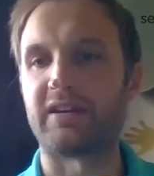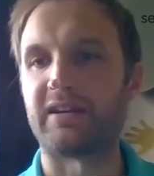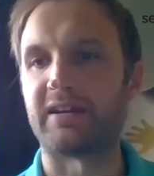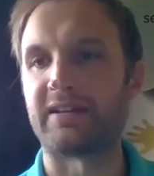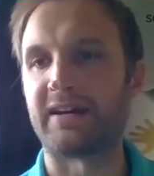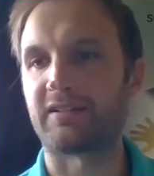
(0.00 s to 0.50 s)

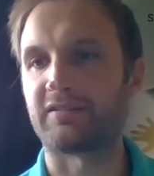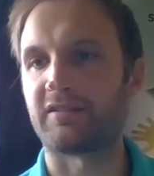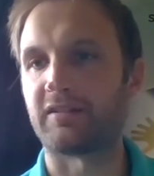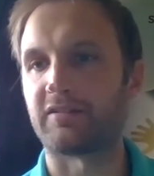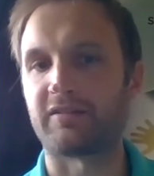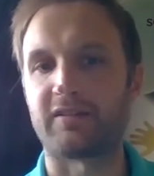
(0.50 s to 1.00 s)
and
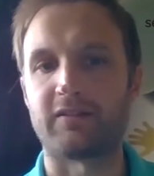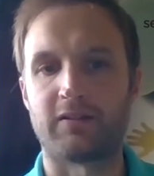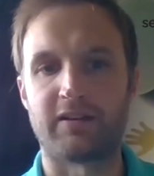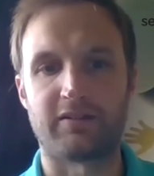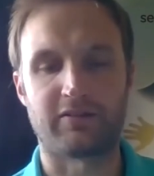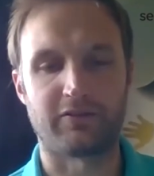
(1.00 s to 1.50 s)
access to the
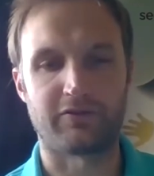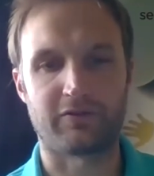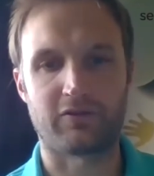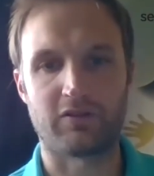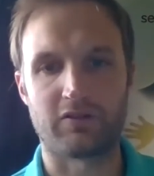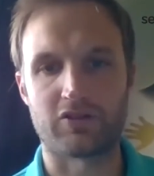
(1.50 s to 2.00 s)
likes of
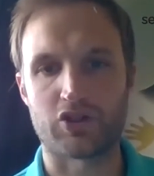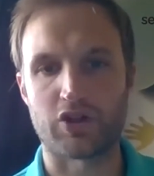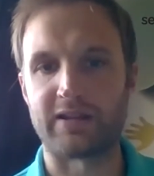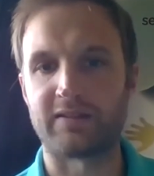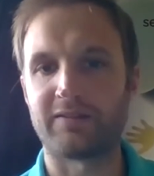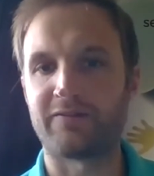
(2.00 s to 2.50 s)

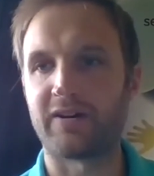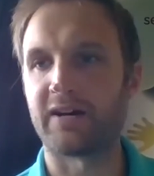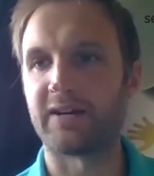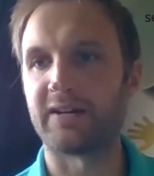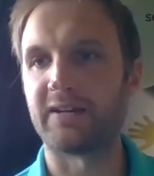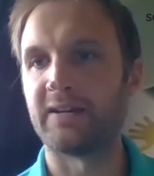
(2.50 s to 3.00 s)

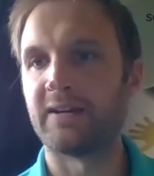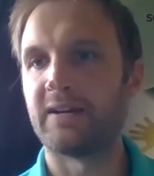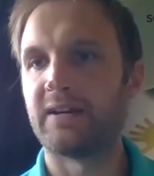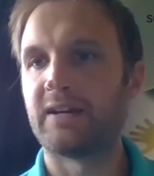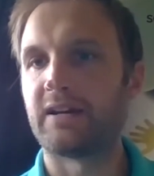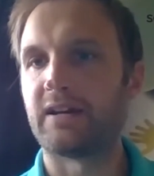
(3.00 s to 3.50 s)
Trendify
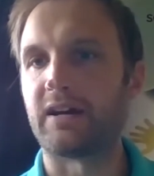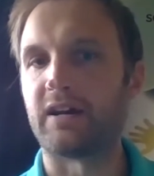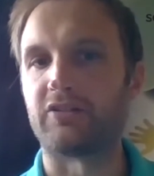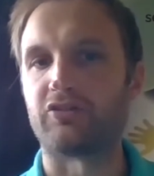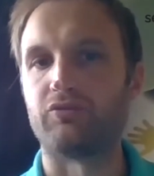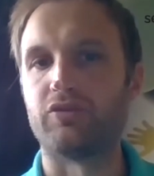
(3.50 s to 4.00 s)

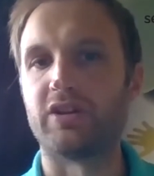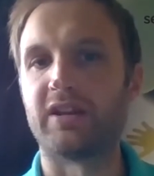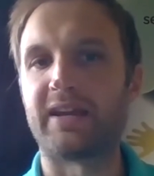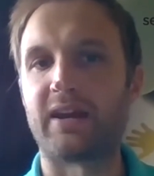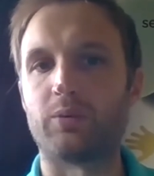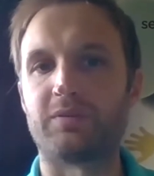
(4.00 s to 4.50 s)
has
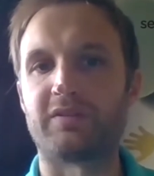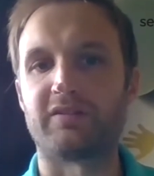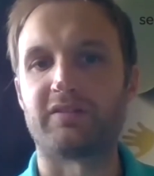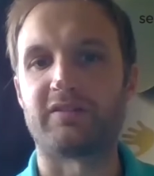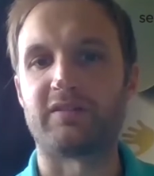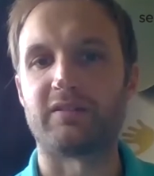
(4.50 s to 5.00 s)
really helped
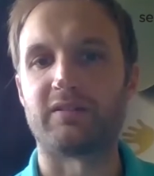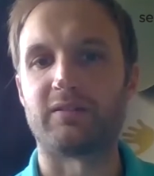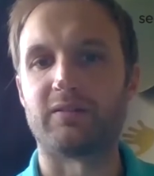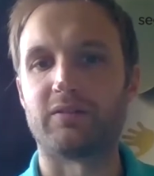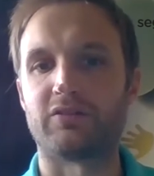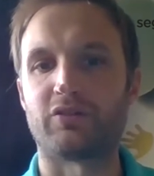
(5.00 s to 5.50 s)
us
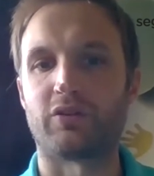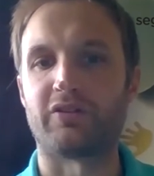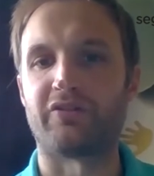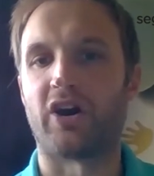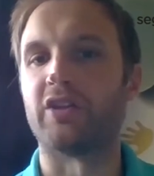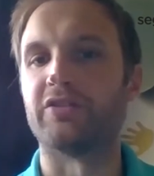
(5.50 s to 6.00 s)
to sort
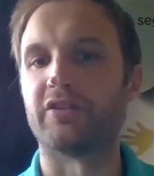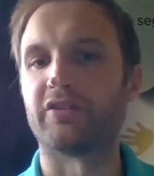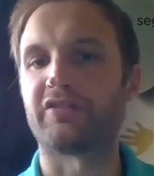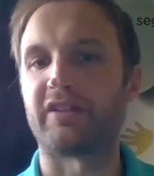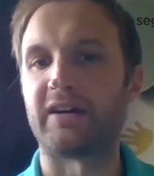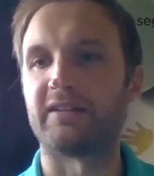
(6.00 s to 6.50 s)
of
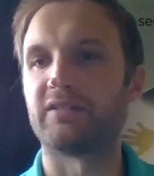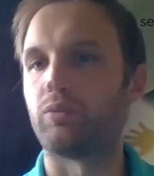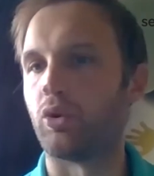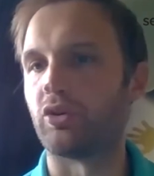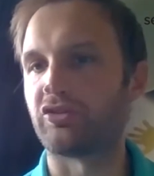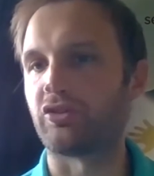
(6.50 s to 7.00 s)
understand
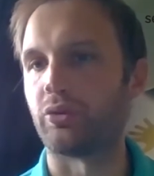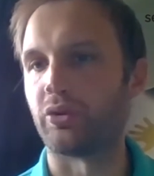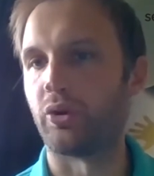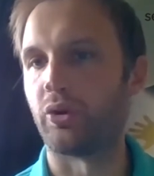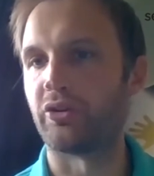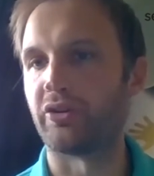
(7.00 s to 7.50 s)
what's going
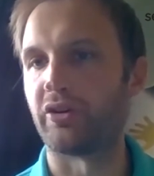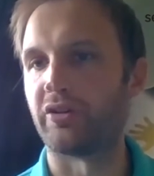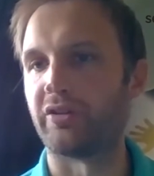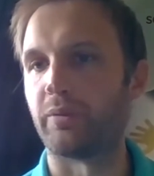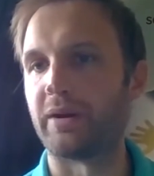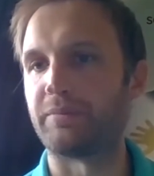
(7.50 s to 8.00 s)
on
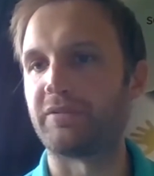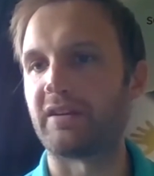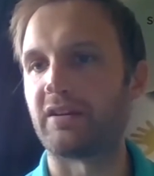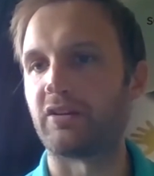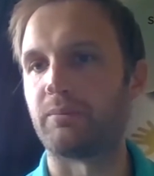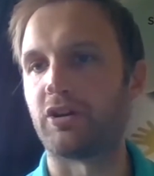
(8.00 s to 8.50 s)
the
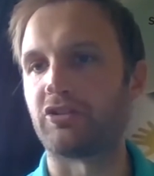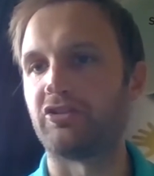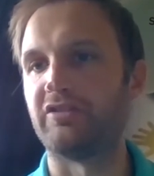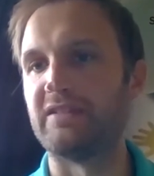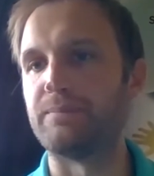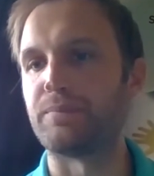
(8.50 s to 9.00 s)
website on a
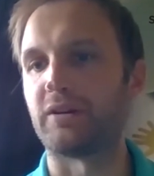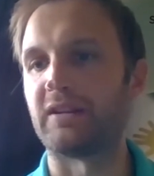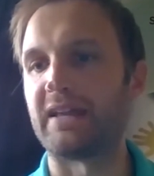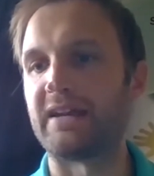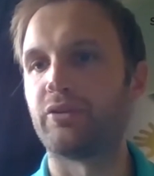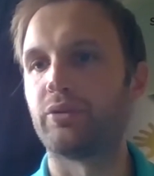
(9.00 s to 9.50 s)
much deeper
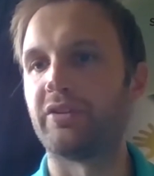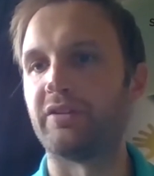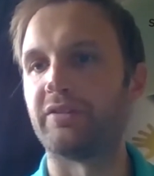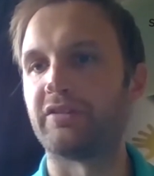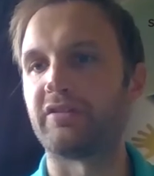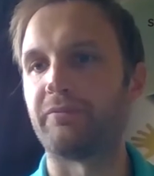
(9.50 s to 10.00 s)
level
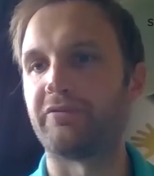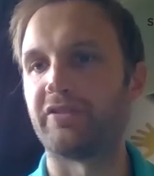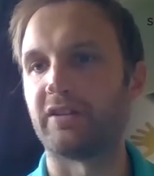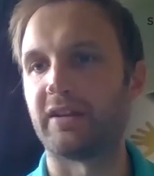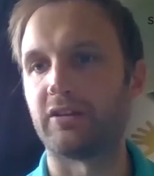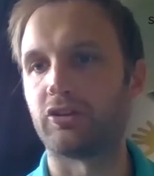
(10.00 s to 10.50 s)
than something
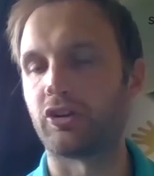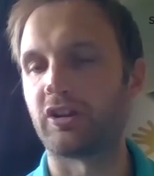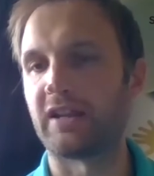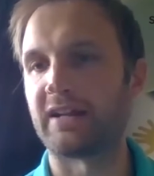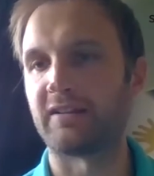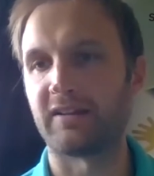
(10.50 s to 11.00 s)
like
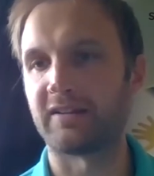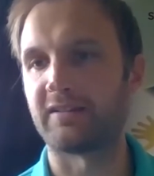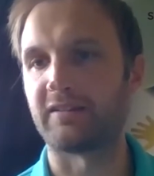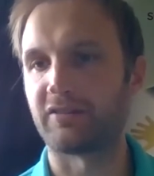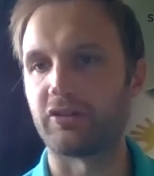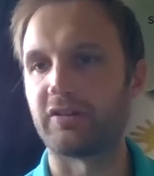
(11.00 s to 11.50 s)
Google
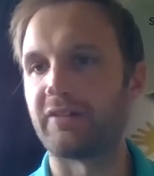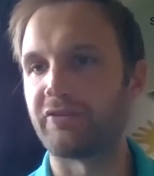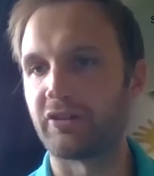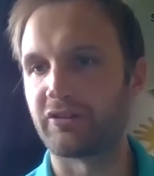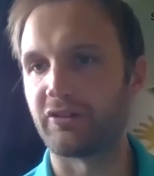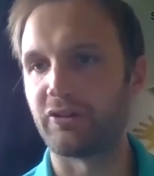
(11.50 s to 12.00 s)
Analytics could
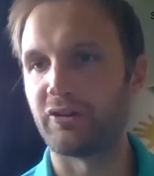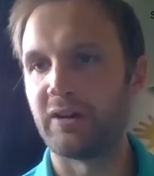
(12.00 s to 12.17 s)
ever do.